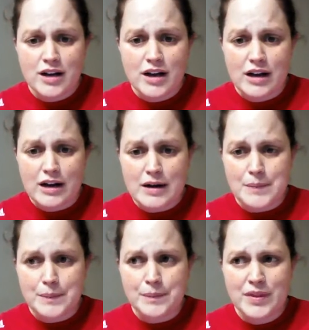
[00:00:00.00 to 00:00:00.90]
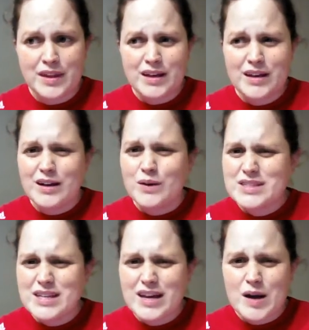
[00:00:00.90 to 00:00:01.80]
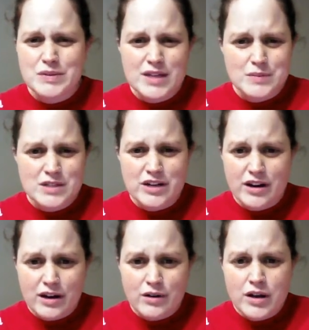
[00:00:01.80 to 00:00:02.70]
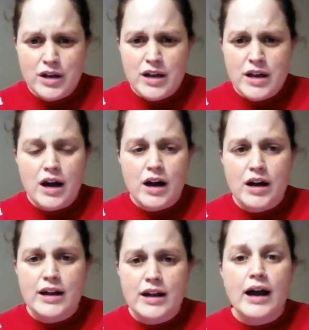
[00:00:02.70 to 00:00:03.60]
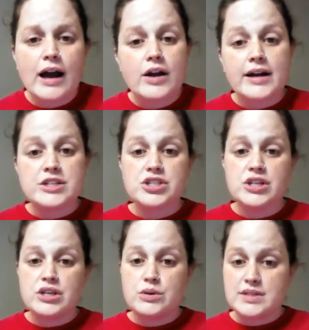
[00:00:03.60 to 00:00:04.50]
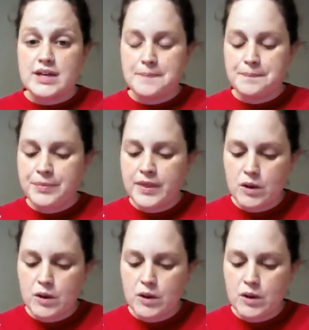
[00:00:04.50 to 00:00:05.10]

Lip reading: I want to say a couple times a year now, on how to actually use them.